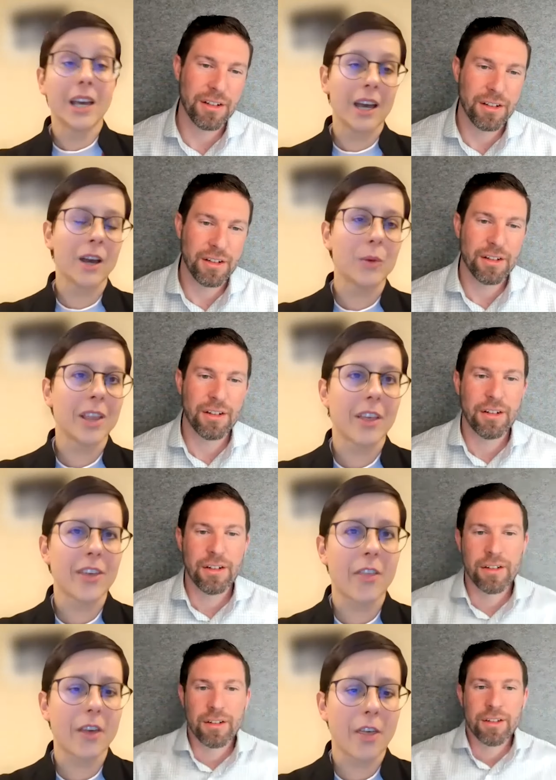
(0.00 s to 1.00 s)

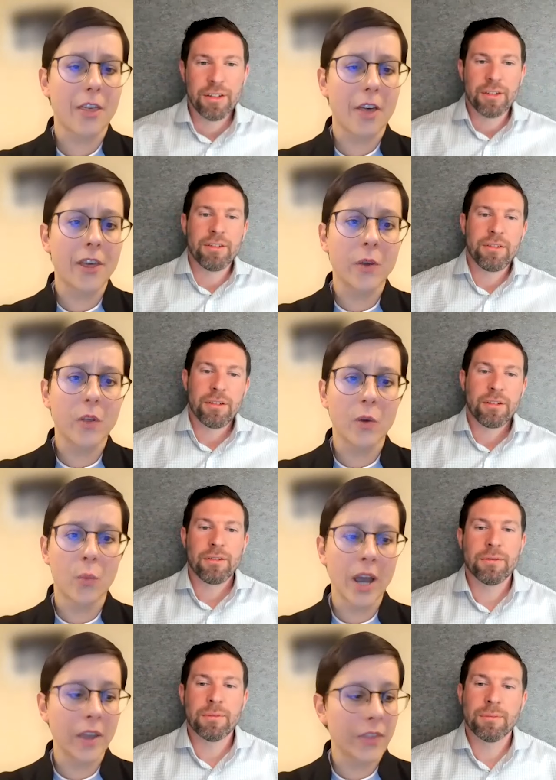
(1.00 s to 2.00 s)
Speaker 1: Well, I think that the
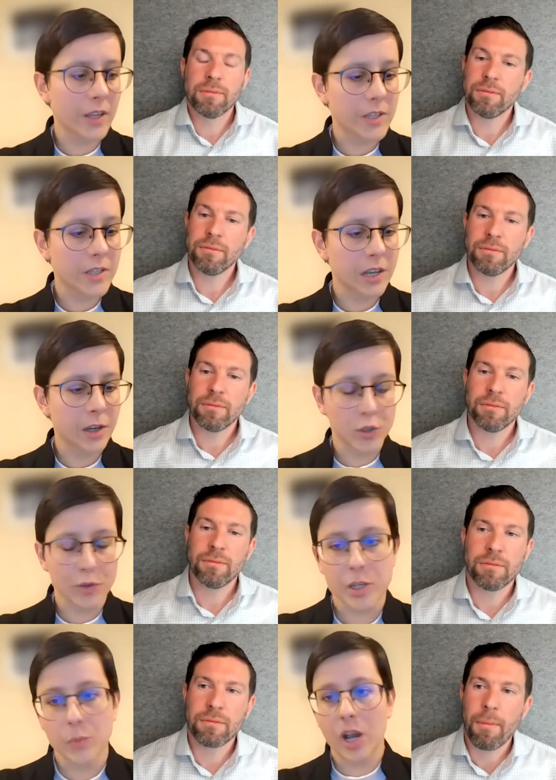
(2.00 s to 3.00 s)
way that because
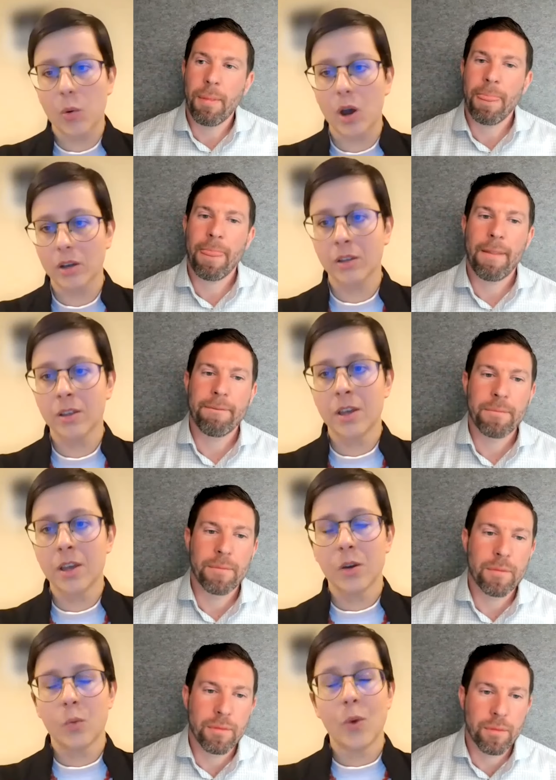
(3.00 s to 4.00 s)
obviously
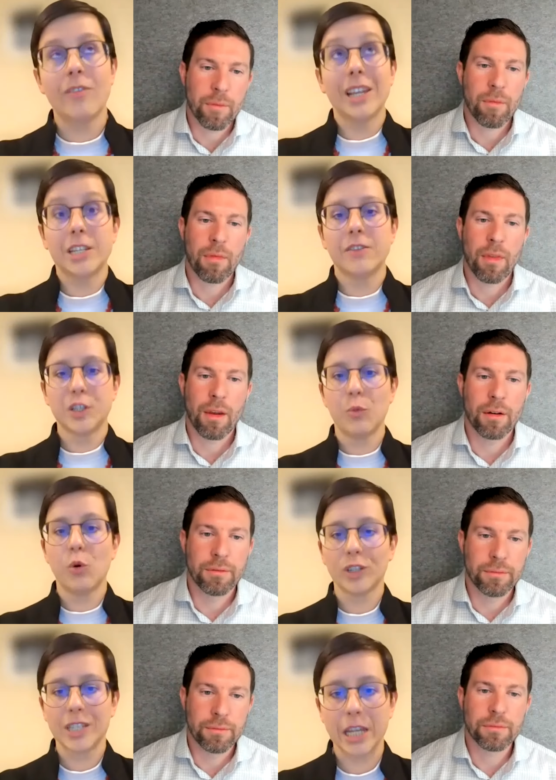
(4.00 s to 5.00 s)
we're a relatively
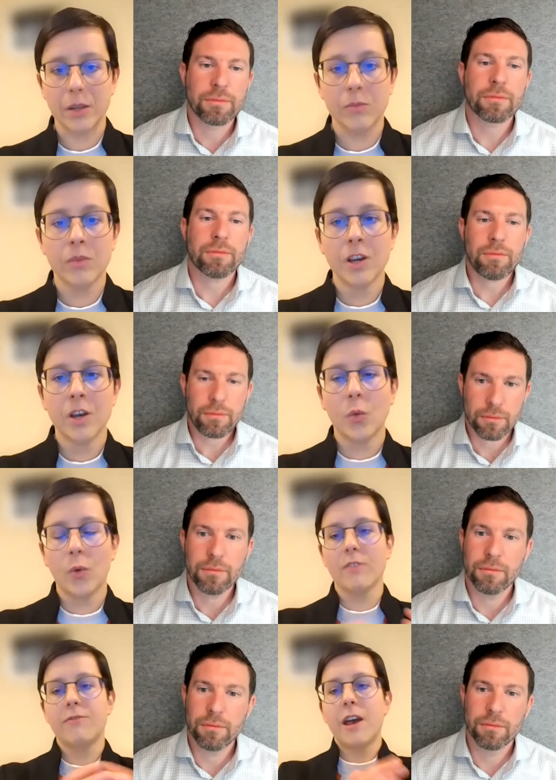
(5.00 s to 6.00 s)
small team
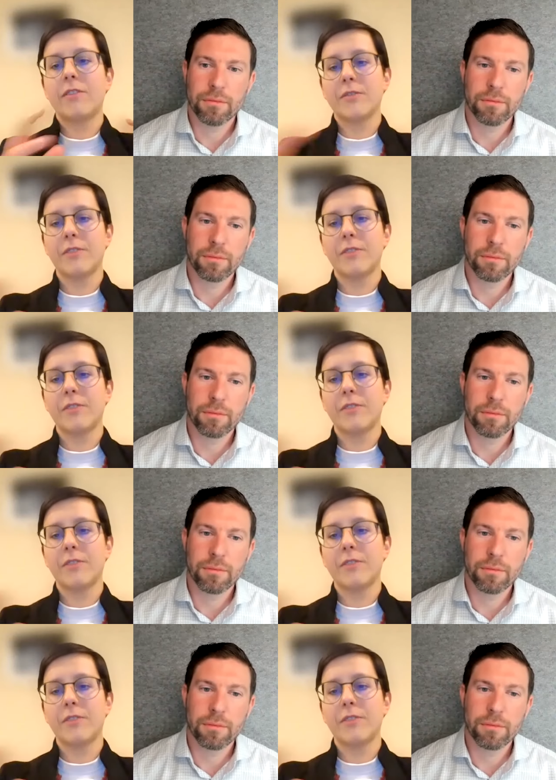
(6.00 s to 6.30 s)
with a very